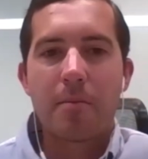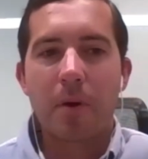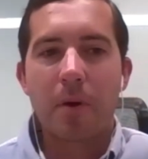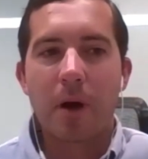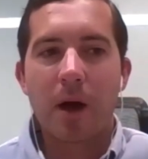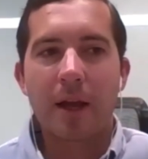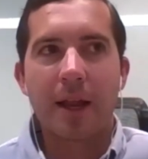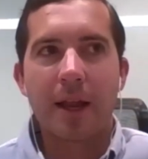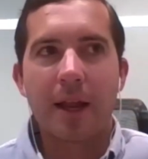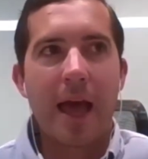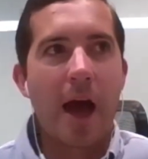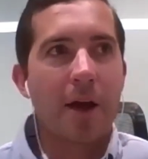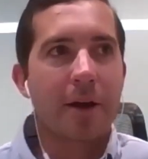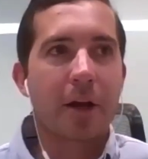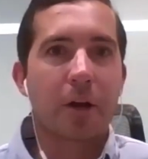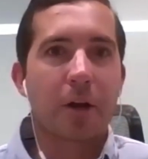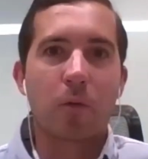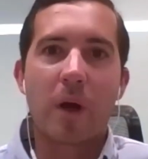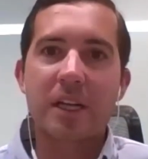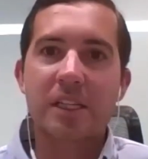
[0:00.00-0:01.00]
but out
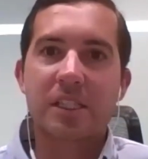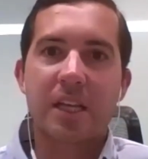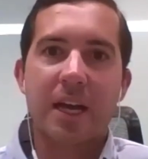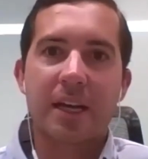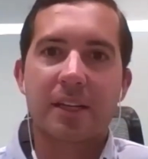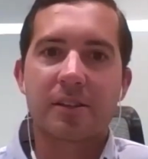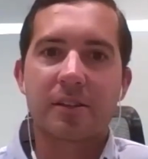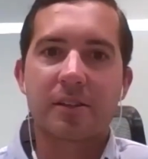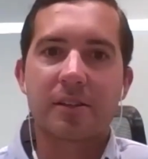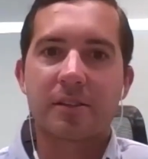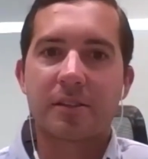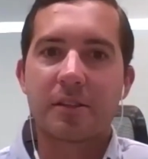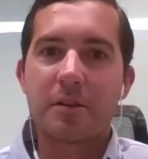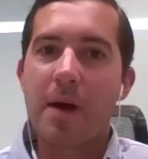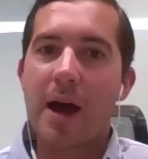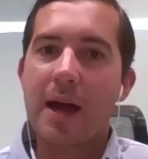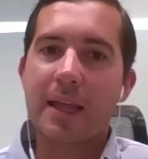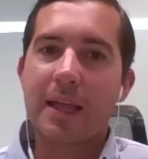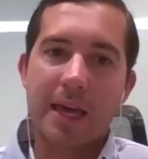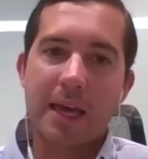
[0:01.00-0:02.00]
here in West Texas, you
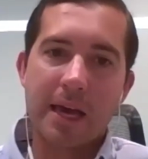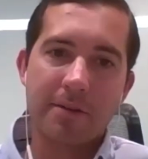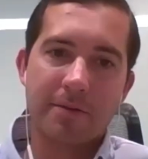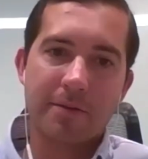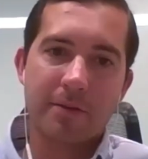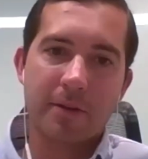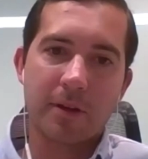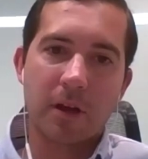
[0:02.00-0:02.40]
might have